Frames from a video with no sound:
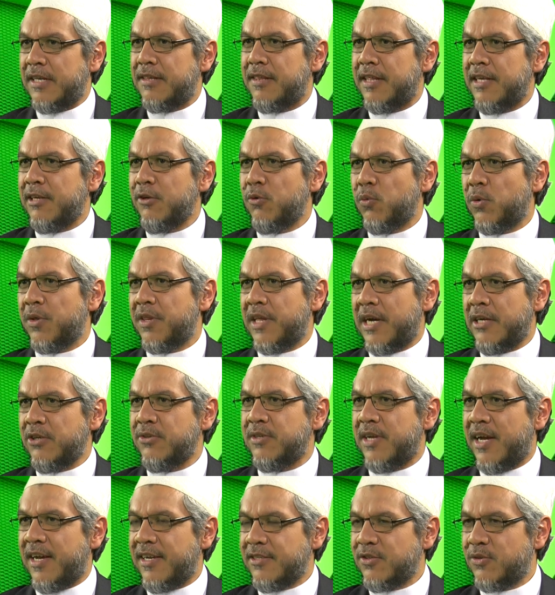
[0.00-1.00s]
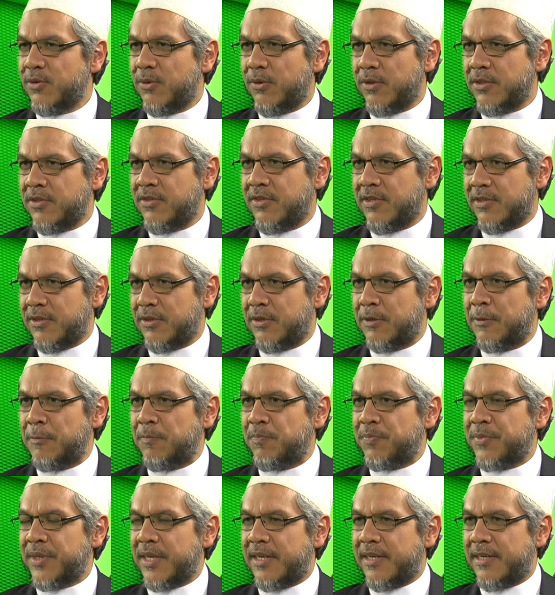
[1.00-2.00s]
think without us also
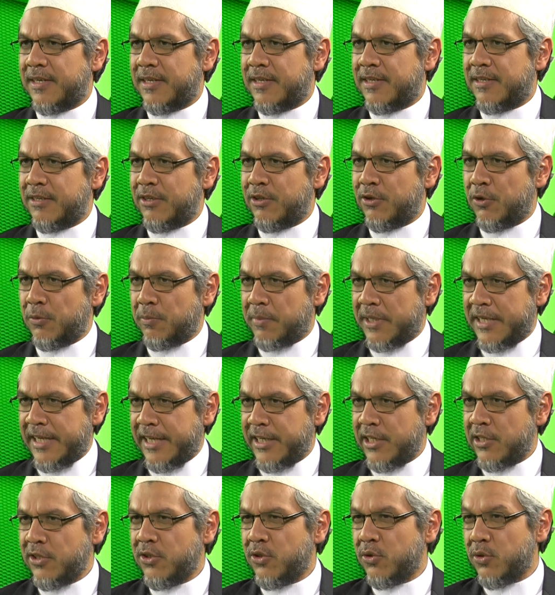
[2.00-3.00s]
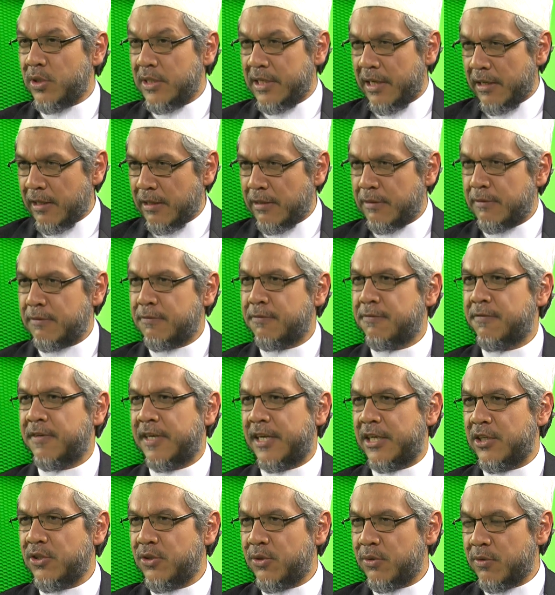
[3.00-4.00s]
beginning to delve
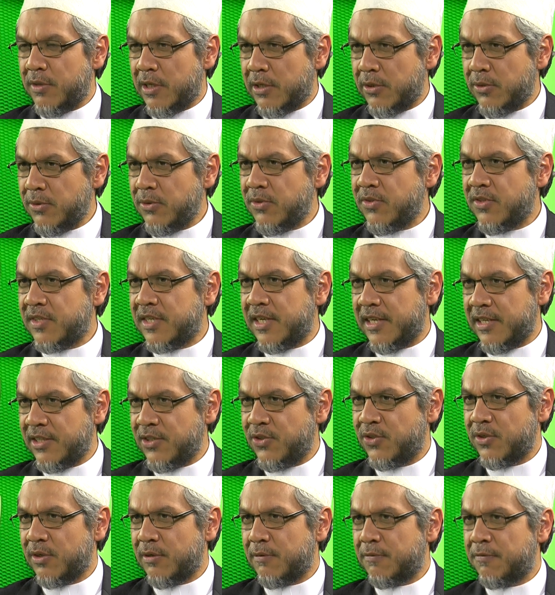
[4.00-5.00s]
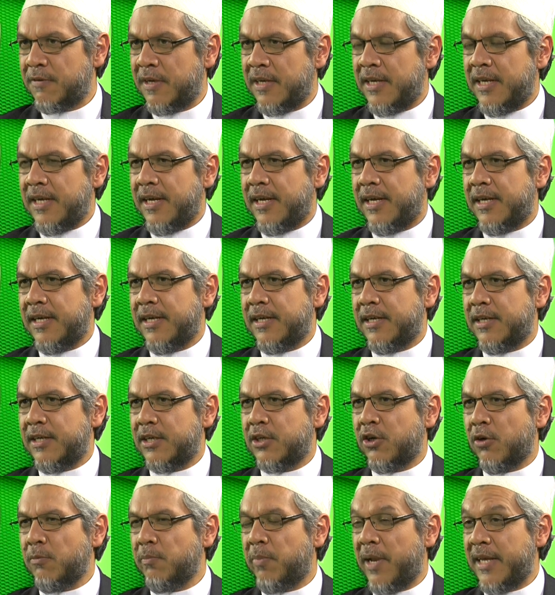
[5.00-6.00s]
into those kinds of
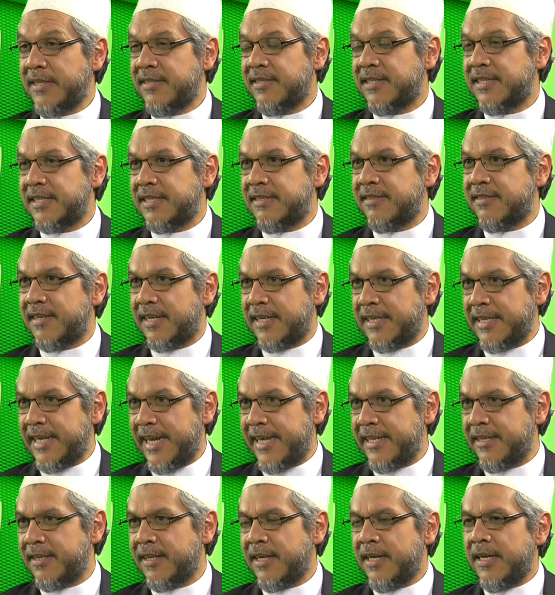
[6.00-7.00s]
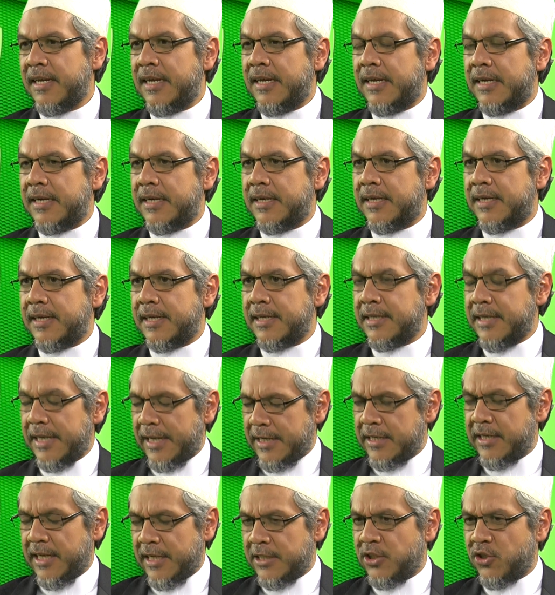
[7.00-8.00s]
complexities, again,
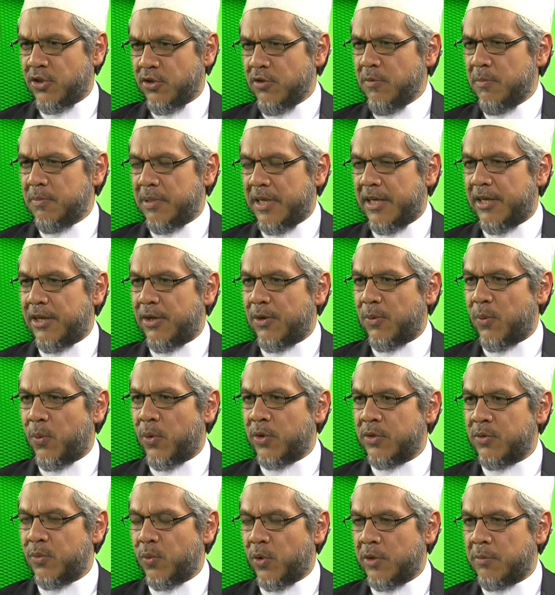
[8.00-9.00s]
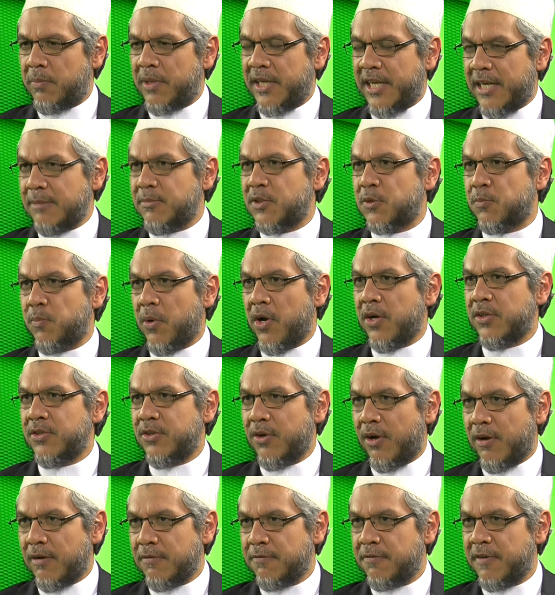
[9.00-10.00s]
it should be what becomes part
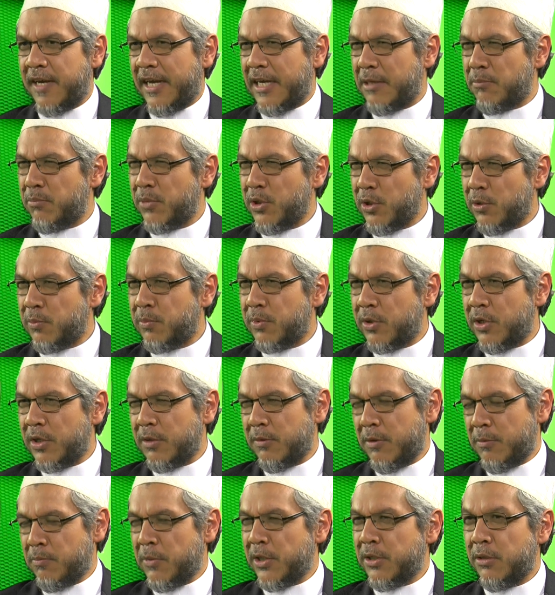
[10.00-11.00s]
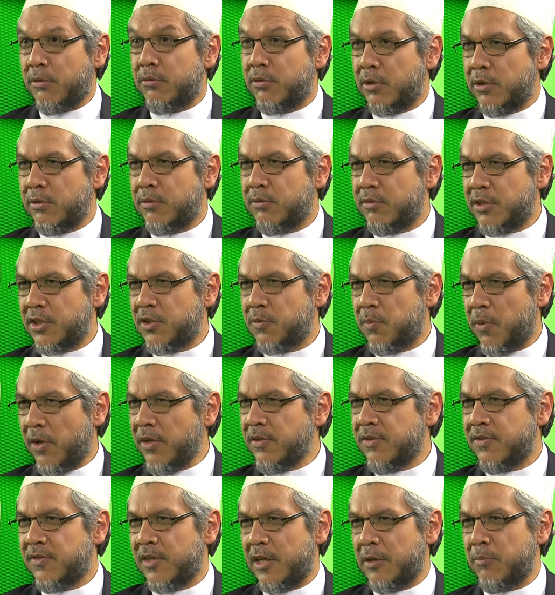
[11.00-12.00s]
of a middle road
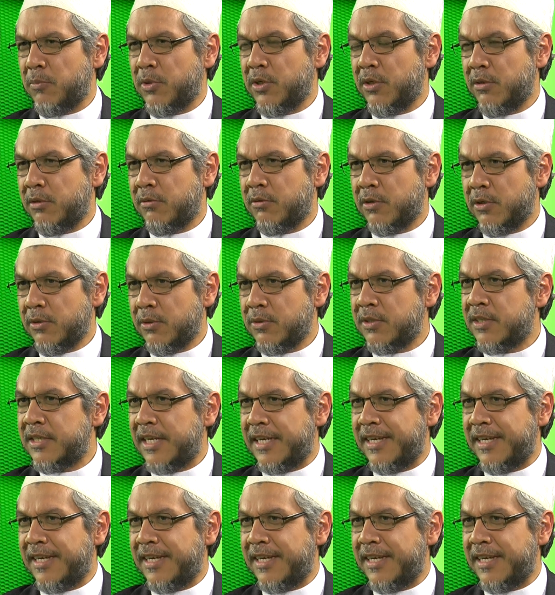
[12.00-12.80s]
response, a middle road